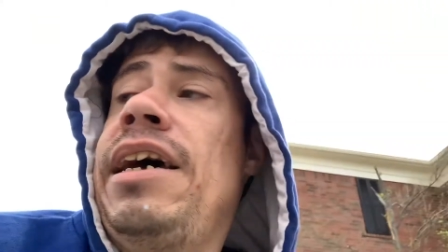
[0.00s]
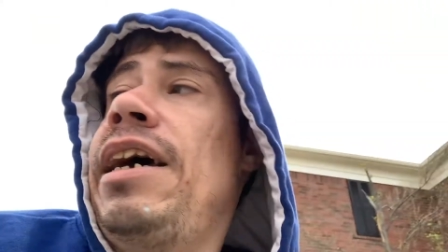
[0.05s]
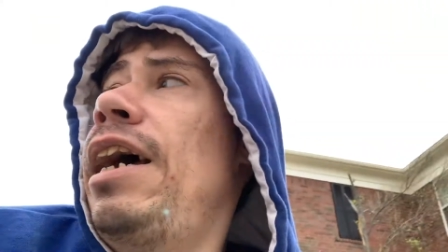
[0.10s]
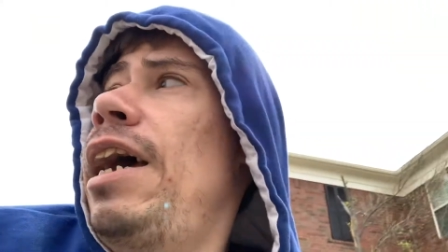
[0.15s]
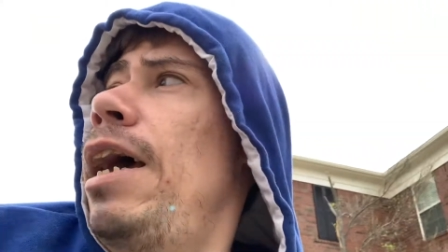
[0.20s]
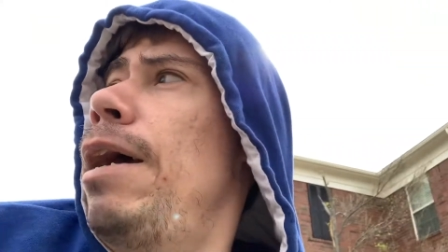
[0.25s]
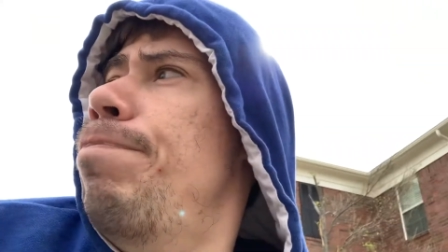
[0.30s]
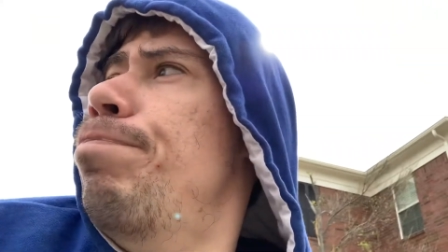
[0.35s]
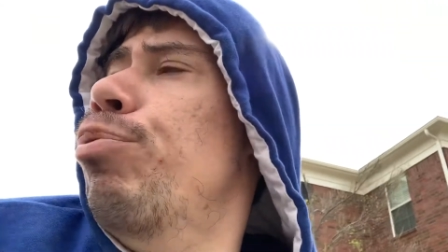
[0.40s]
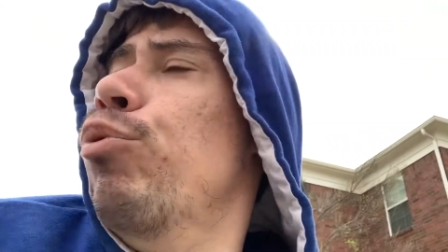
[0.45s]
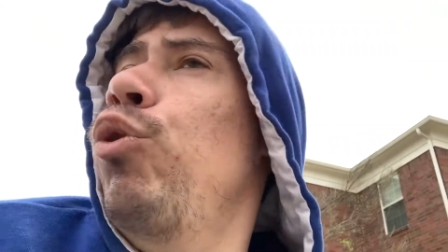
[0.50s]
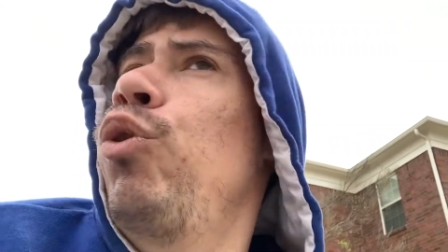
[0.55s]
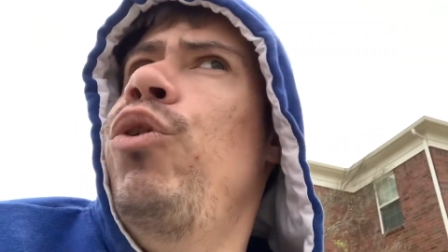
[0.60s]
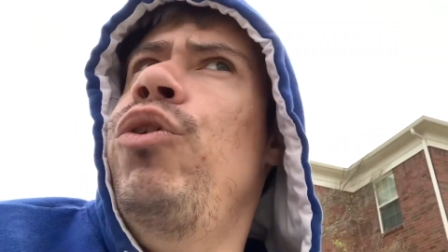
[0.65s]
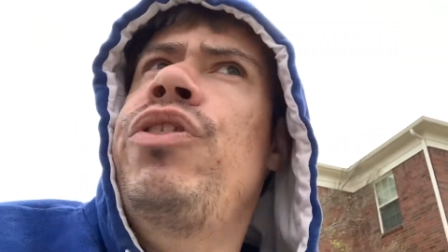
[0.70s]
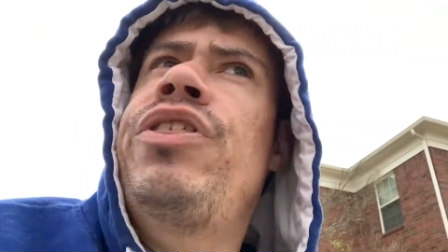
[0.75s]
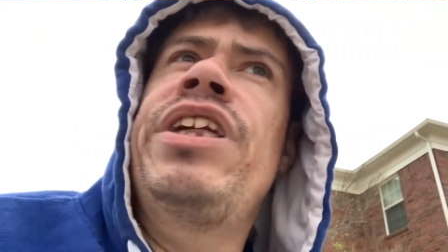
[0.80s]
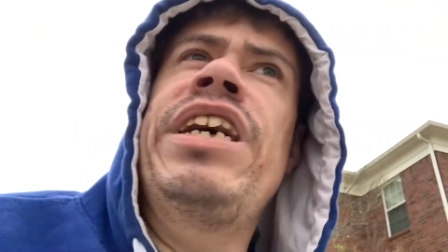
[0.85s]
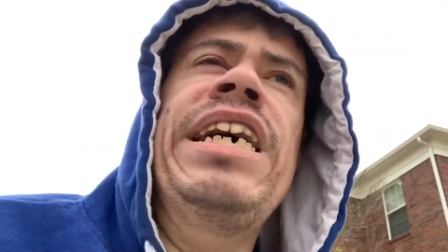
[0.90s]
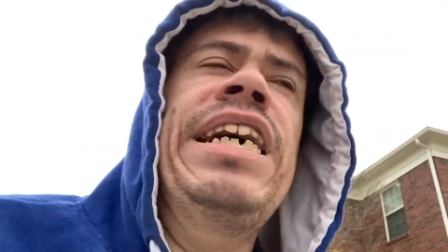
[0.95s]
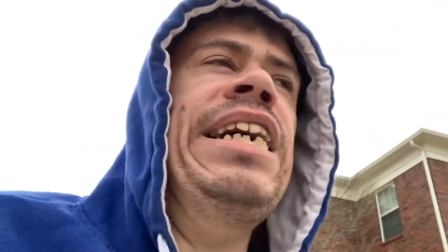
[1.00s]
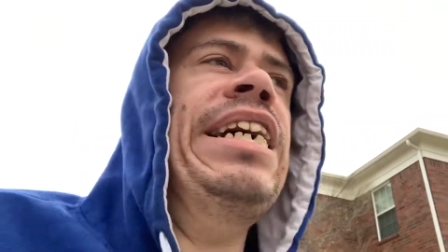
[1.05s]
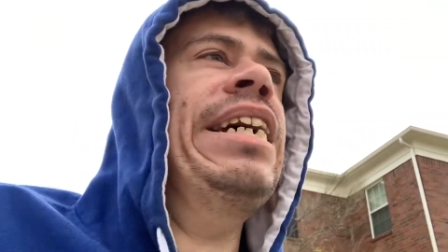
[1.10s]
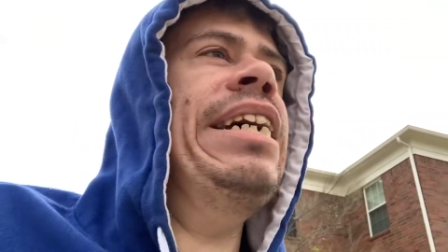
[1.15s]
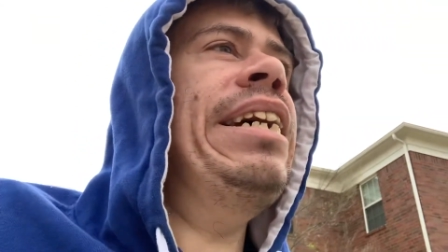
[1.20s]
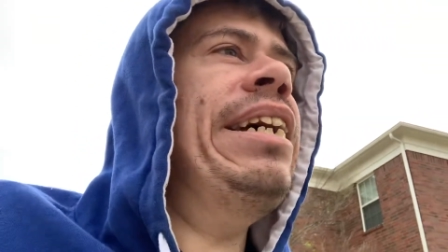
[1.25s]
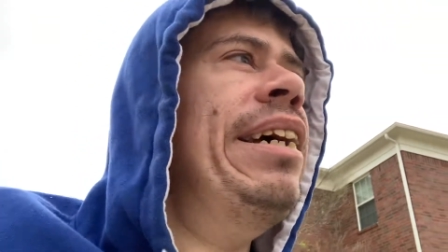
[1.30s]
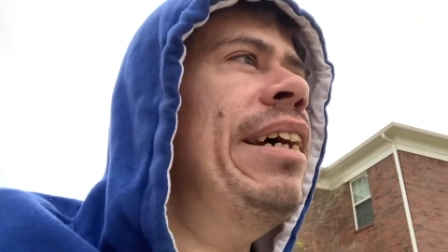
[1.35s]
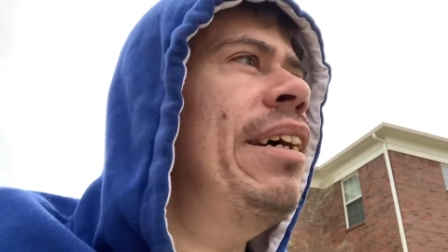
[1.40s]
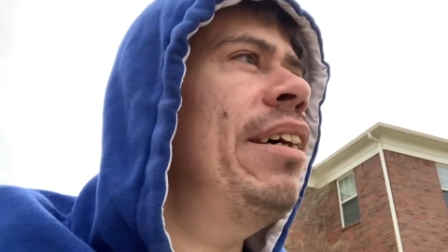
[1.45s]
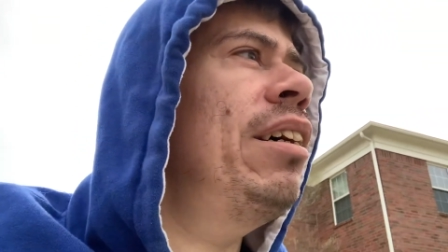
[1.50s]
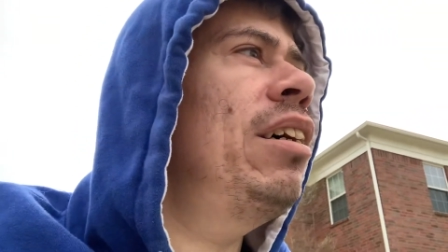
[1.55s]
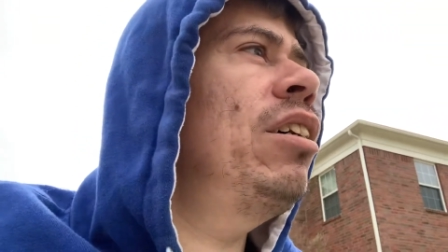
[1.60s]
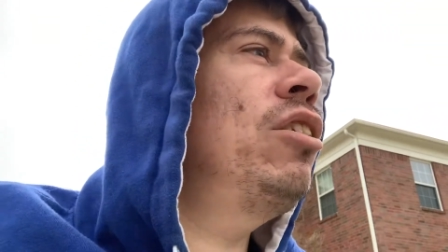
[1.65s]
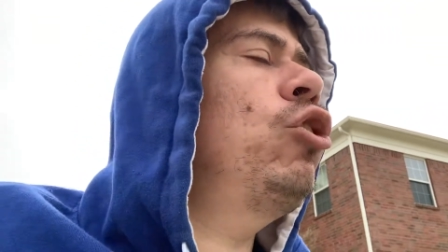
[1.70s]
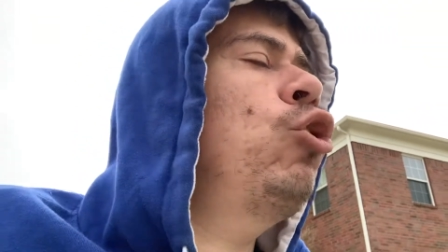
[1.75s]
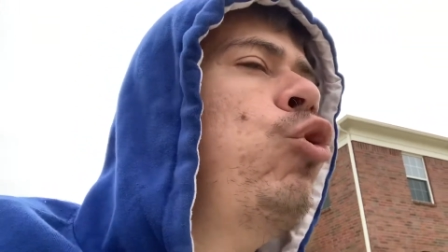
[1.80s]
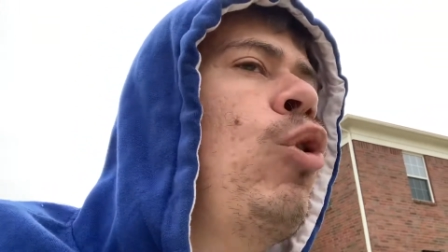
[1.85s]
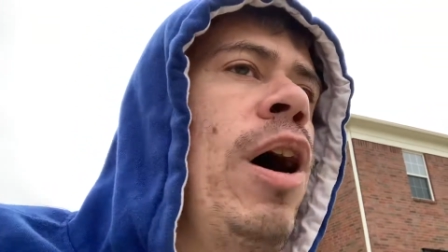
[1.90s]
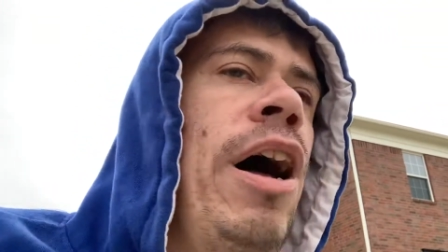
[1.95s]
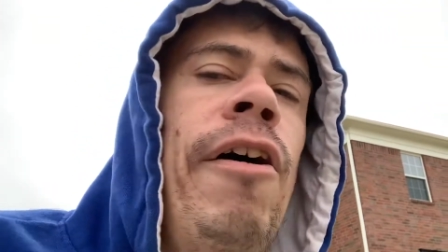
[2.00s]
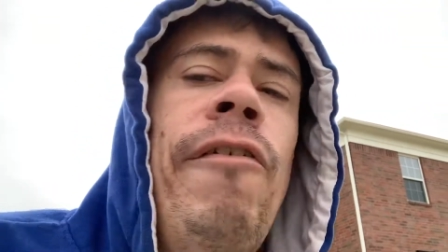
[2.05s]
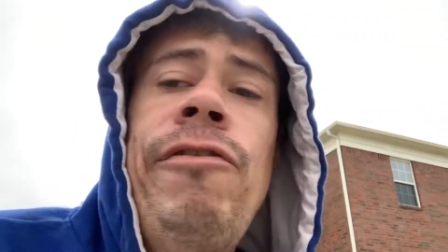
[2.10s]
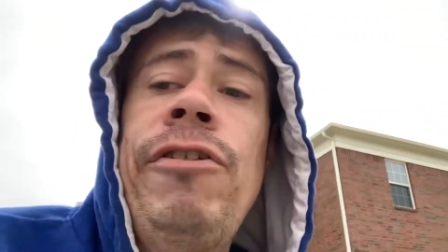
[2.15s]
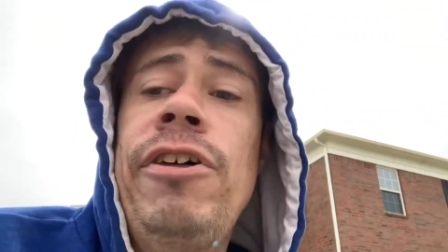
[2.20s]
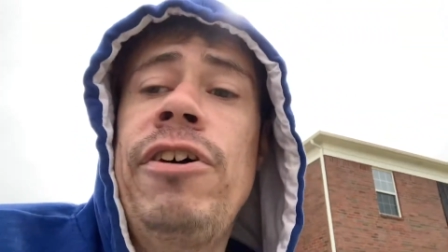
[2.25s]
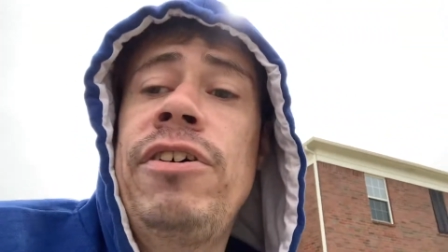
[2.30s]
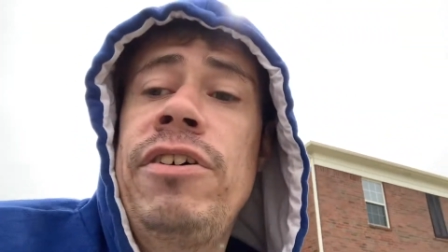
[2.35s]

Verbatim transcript: April the 12th